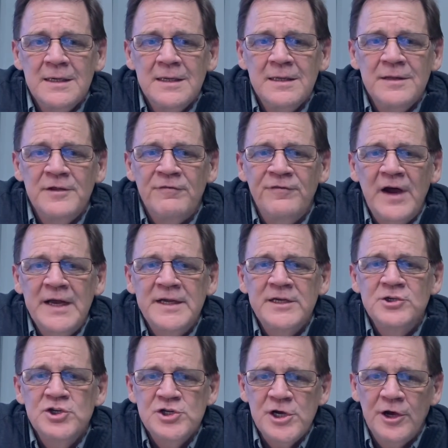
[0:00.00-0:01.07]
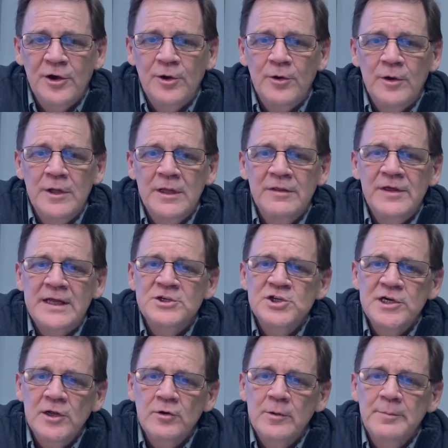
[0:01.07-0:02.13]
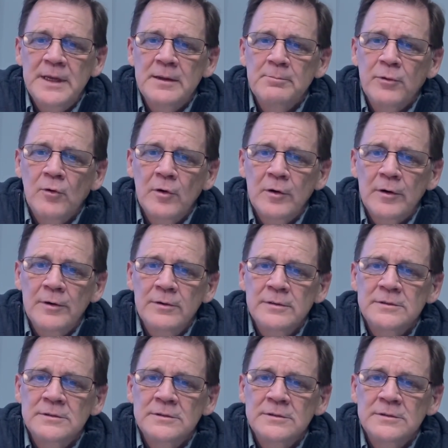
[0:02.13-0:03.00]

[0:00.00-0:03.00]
The findings show that children being born